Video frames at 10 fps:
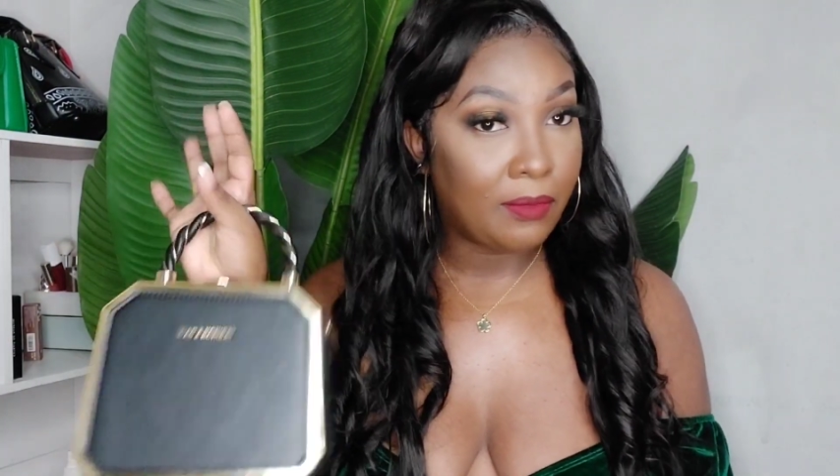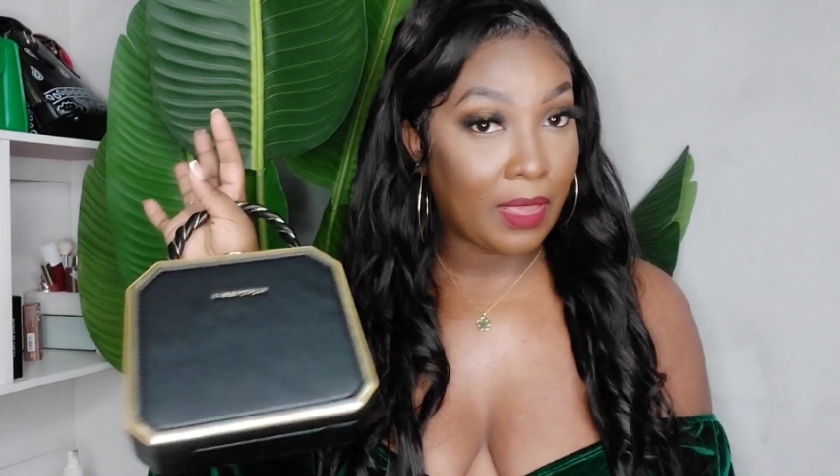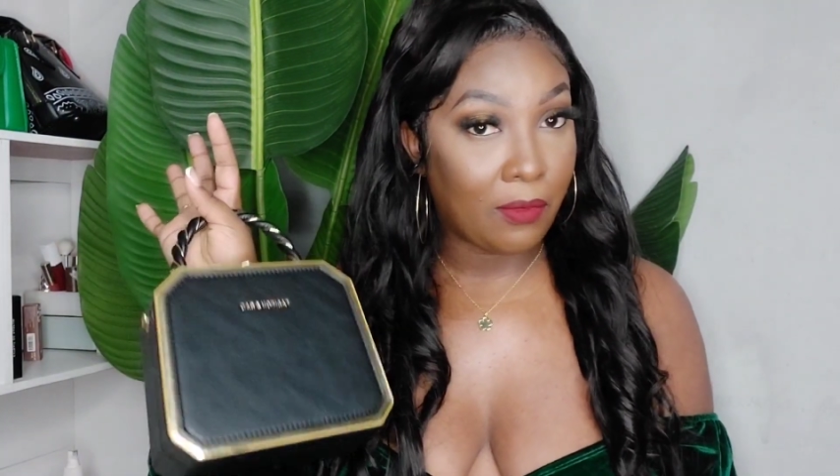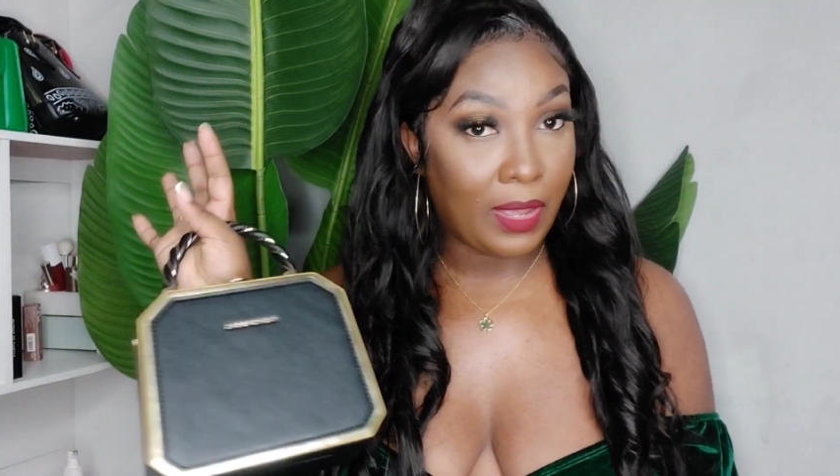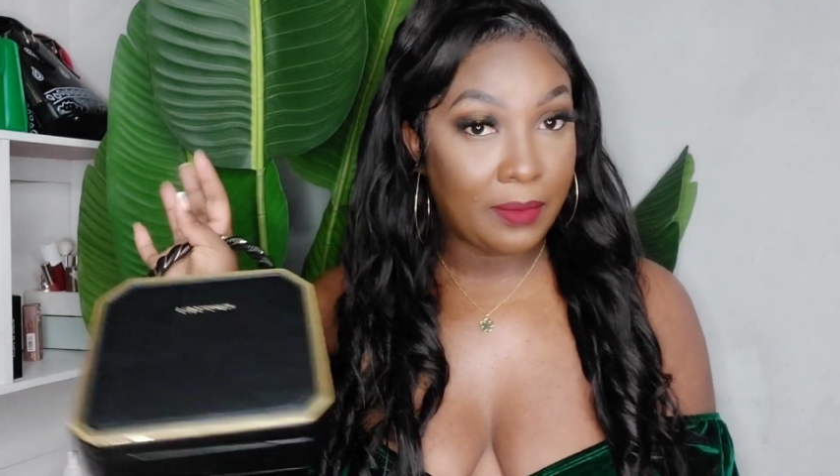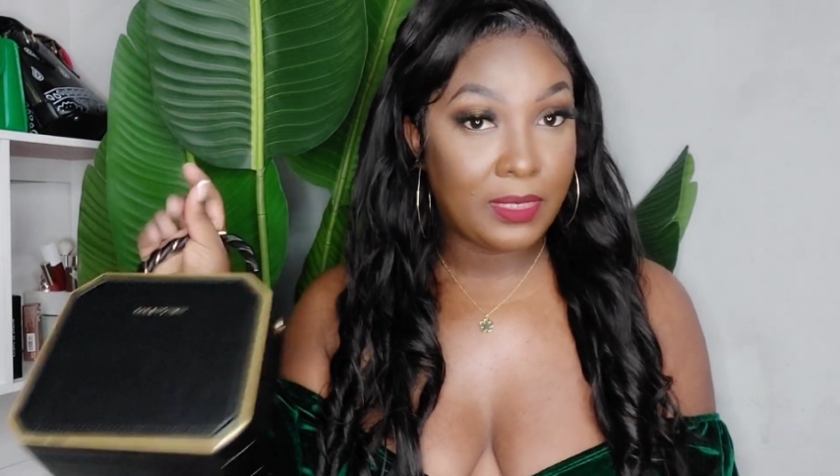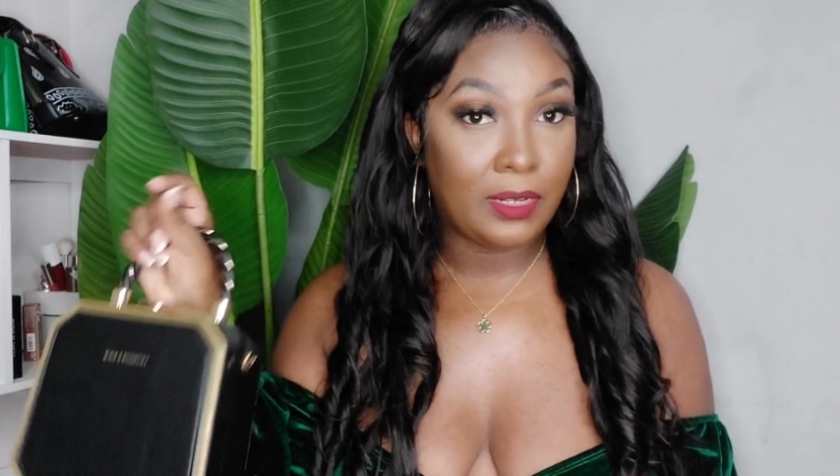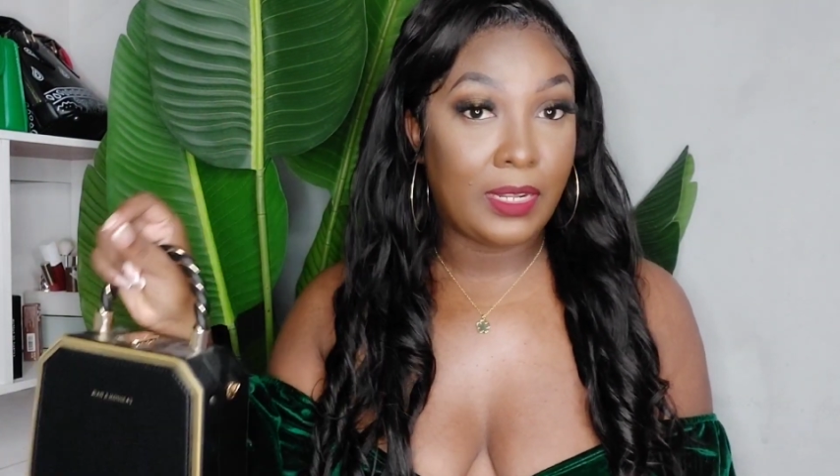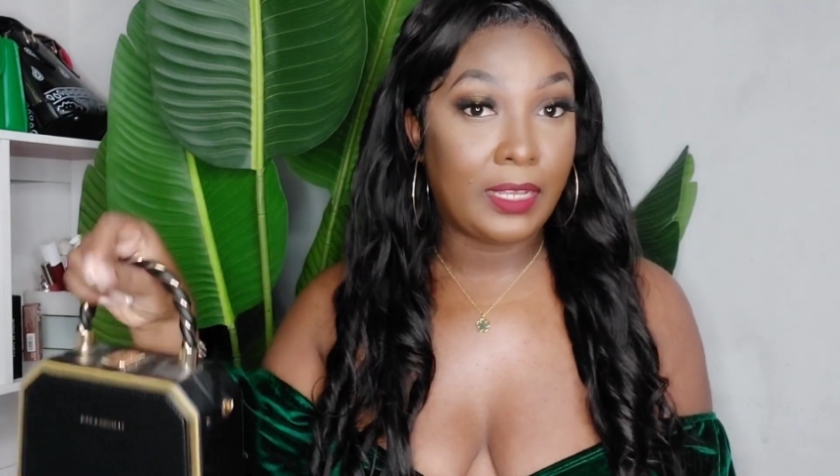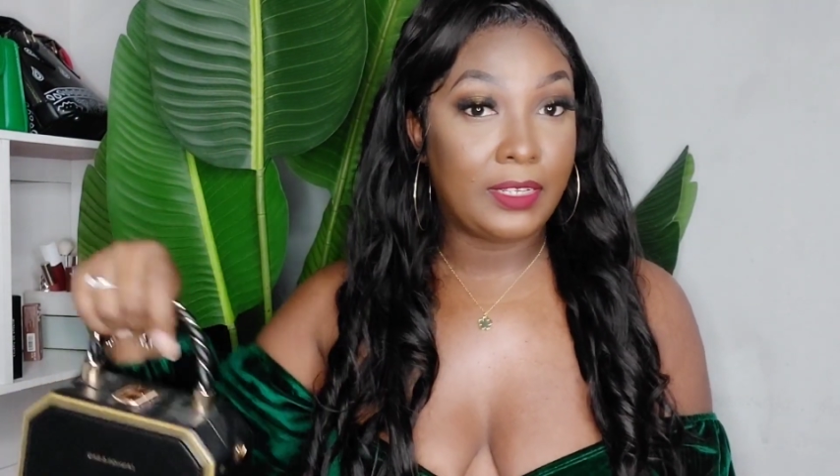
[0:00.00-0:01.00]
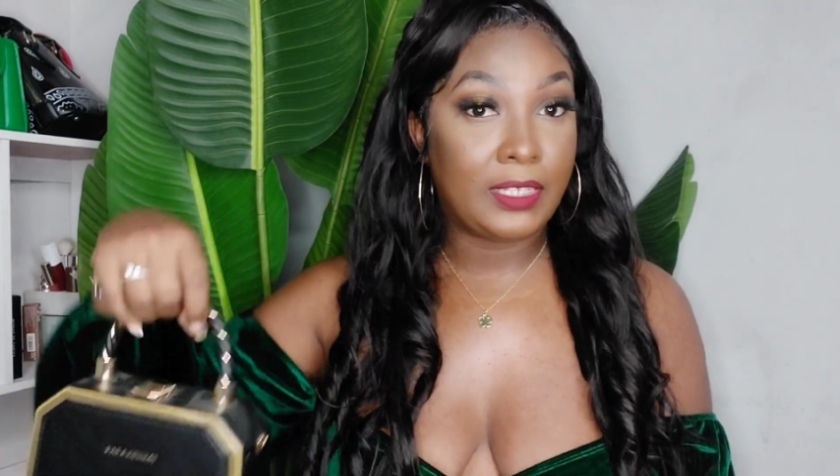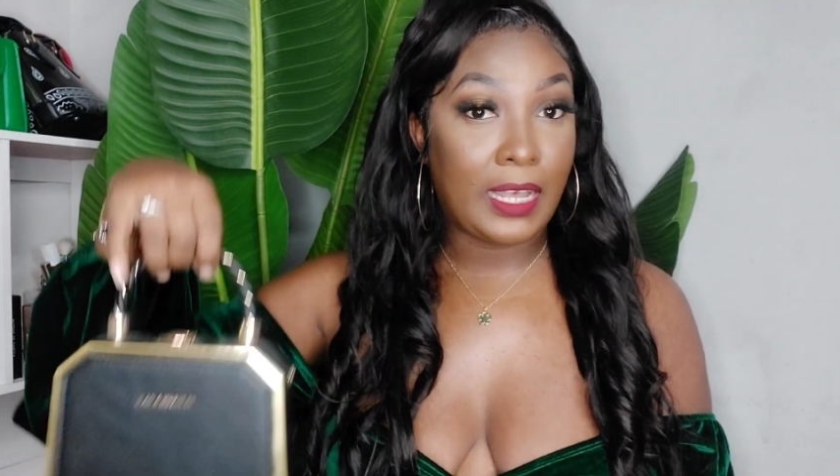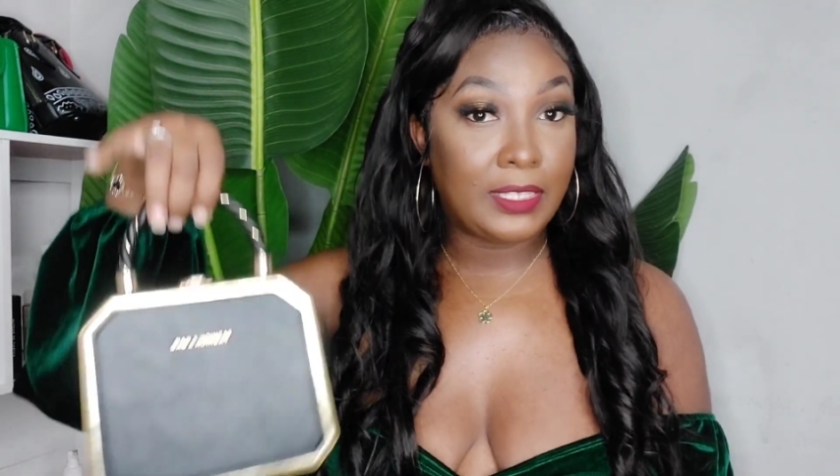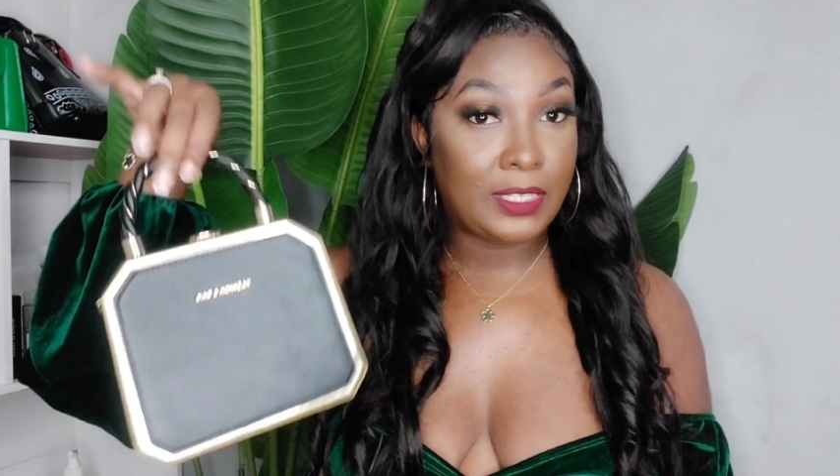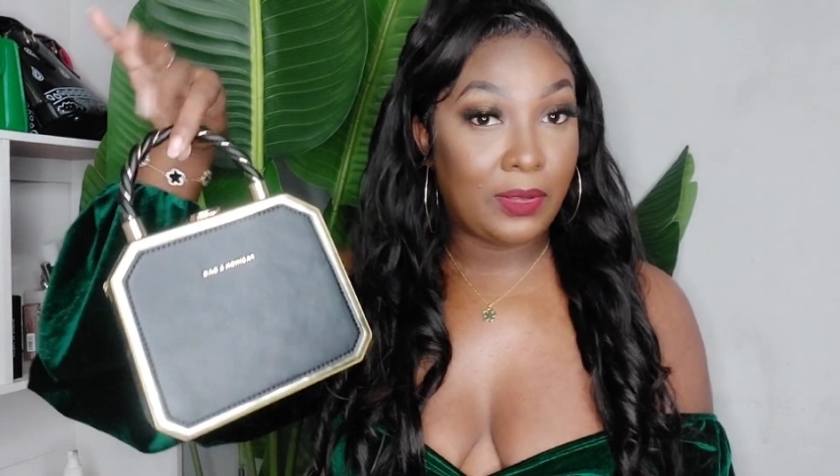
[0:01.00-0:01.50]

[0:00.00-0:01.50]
my wipes and all like a jazz.